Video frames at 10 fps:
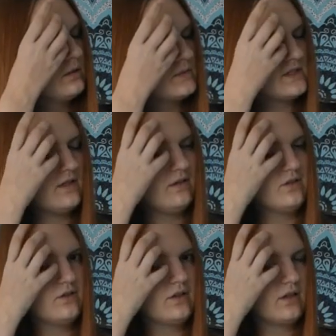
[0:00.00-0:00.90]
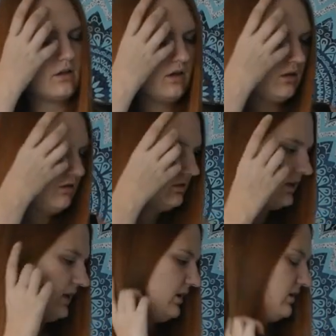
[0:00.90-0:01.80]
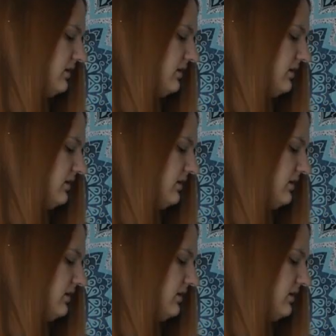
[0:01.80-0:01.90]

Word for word: I'm starting to get cold again